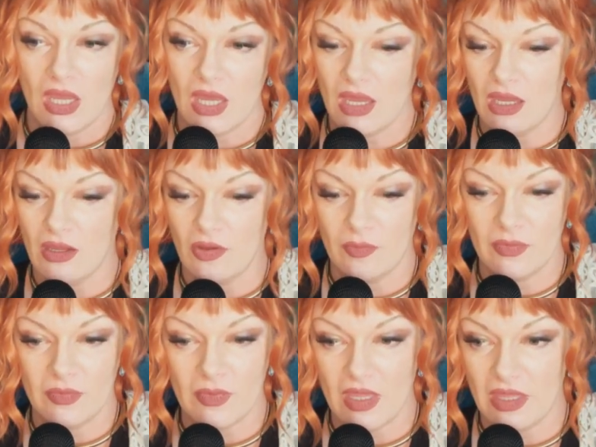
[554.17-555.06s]

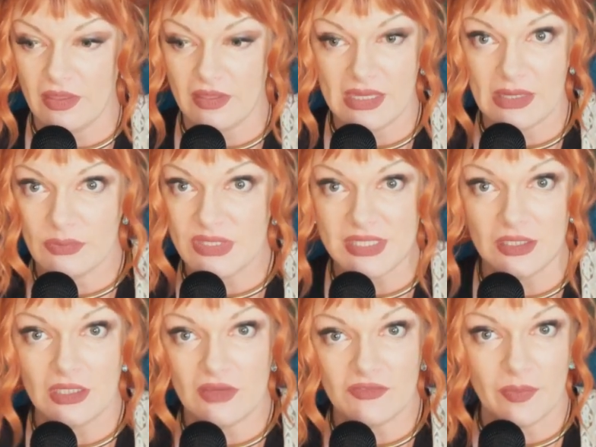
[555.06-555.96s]
Um, uh, he would
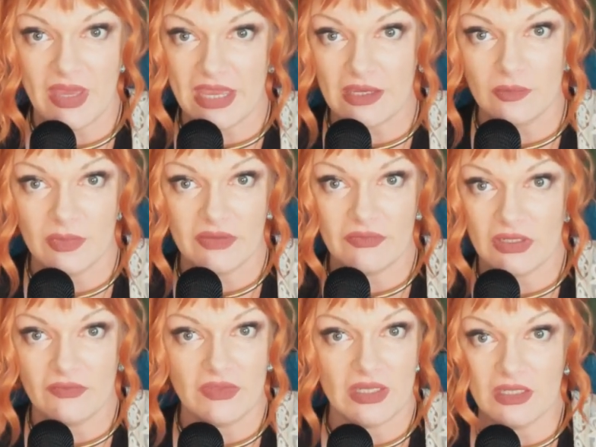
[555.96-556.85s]
still have to pay them even
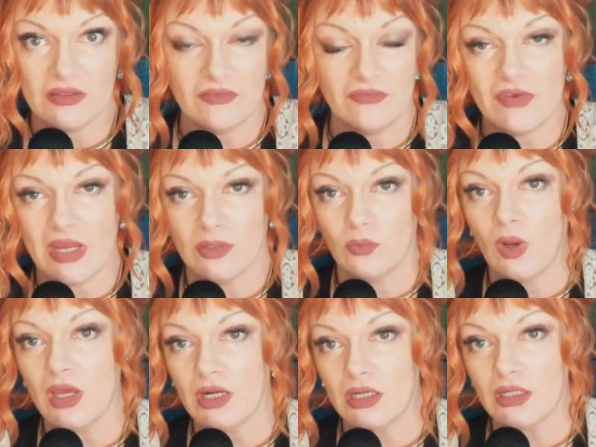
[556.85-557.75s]
if they didn't find
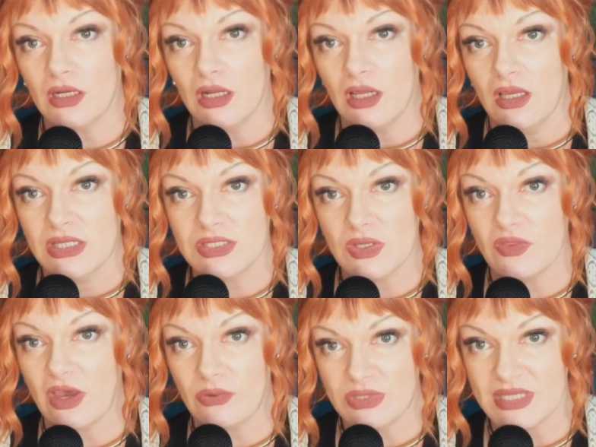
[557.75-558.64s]
water. So
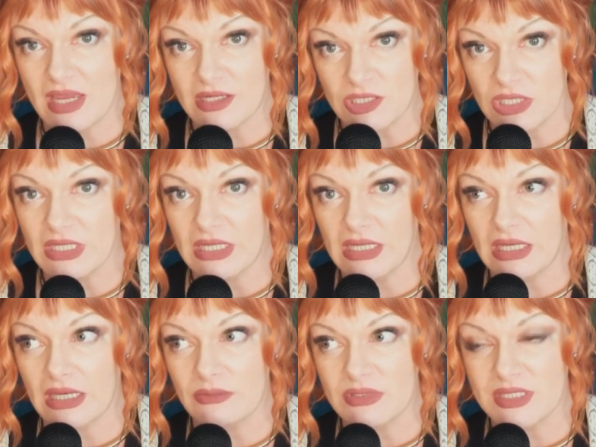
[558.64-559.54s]
that was
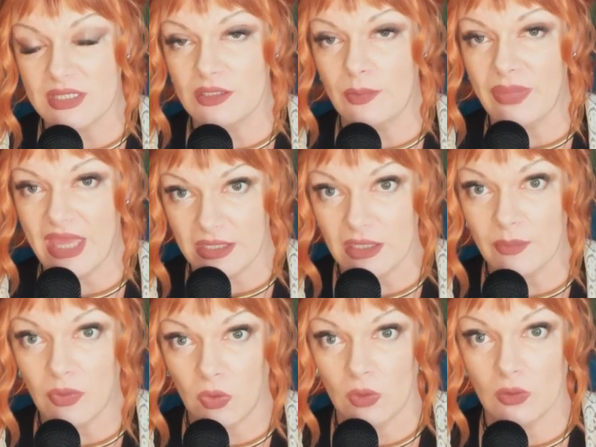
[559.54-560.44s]
actually, it was a
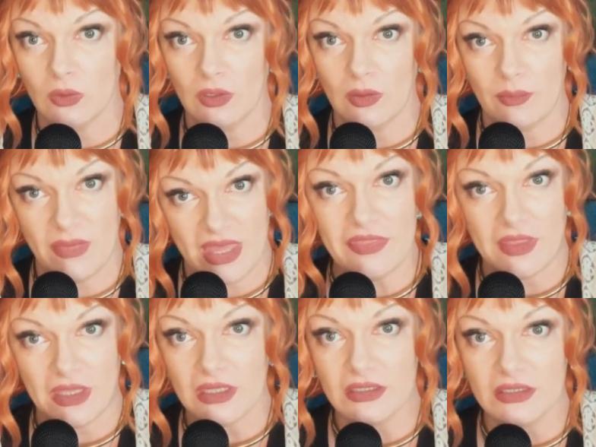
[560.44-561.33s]
dependable
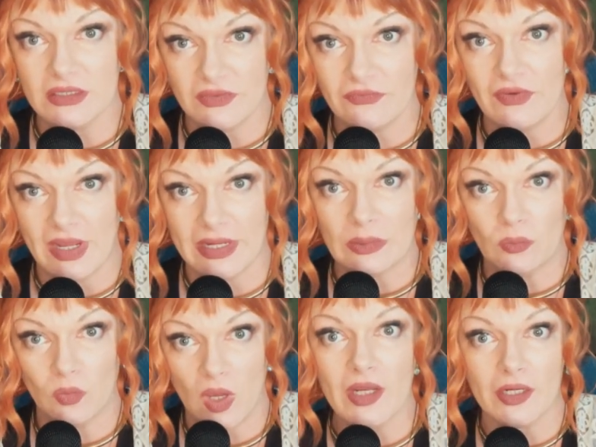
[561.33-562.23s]
method to
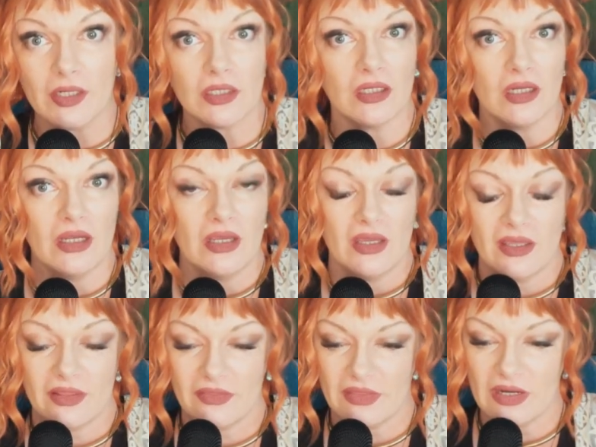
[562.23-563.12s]
find water.
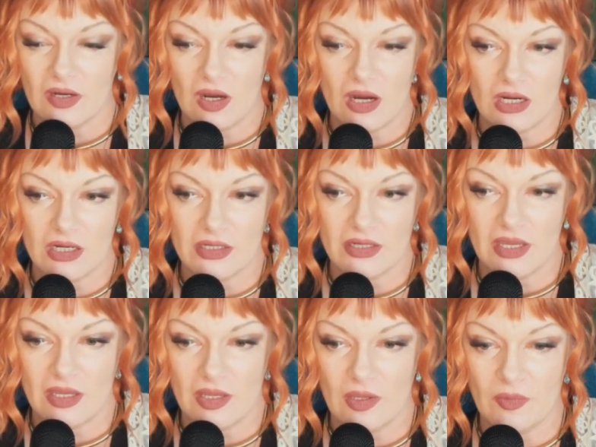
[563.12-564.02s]
There are
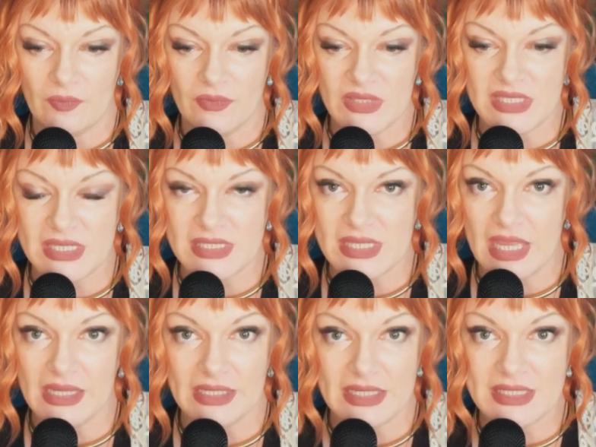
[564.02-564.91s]
um,
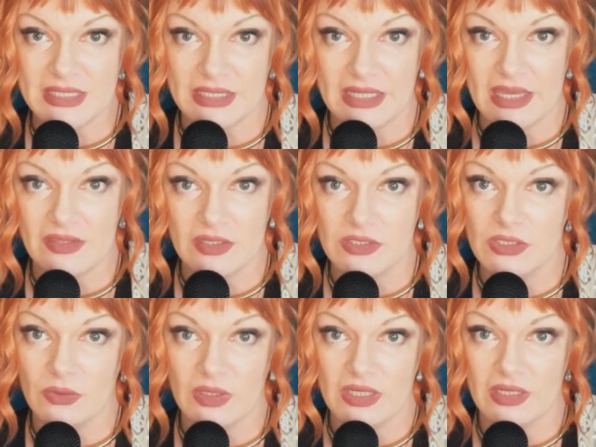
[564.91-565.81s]
societies today that
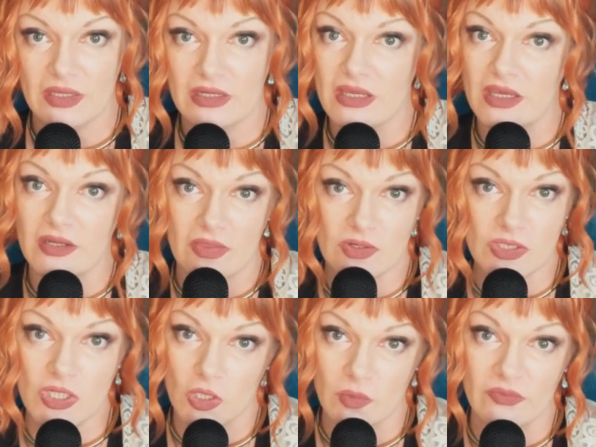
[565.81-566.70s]
do it, and another
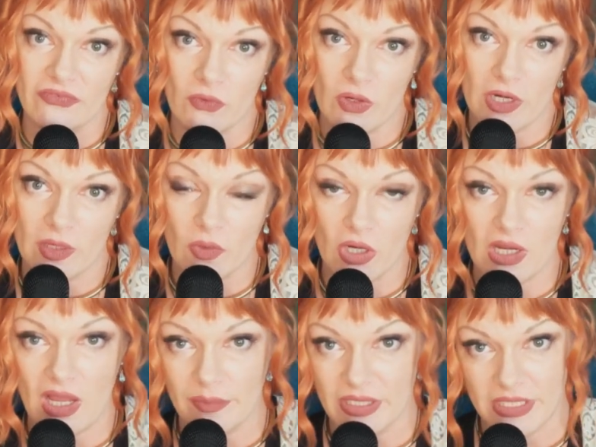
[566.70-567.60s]
term for it more
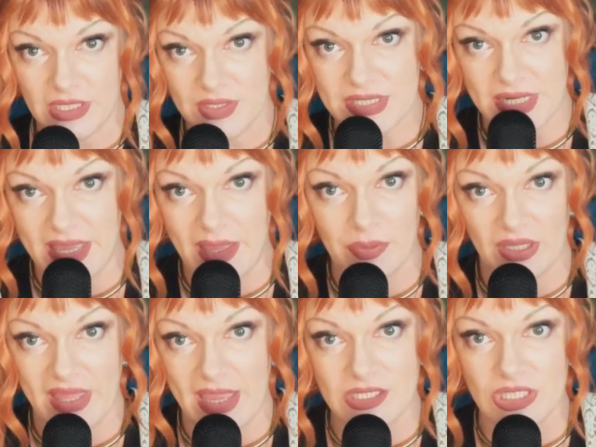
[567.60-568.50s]
commonly used in
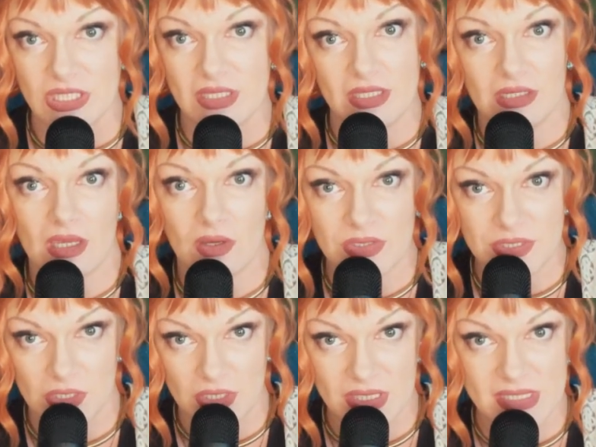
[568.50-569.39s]
Appalachia than
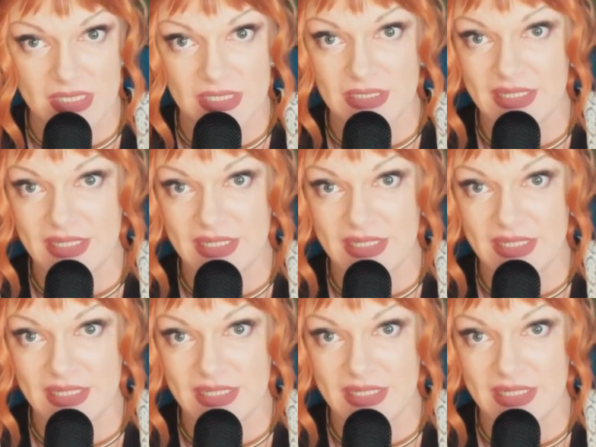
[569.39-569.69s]
Ozarks is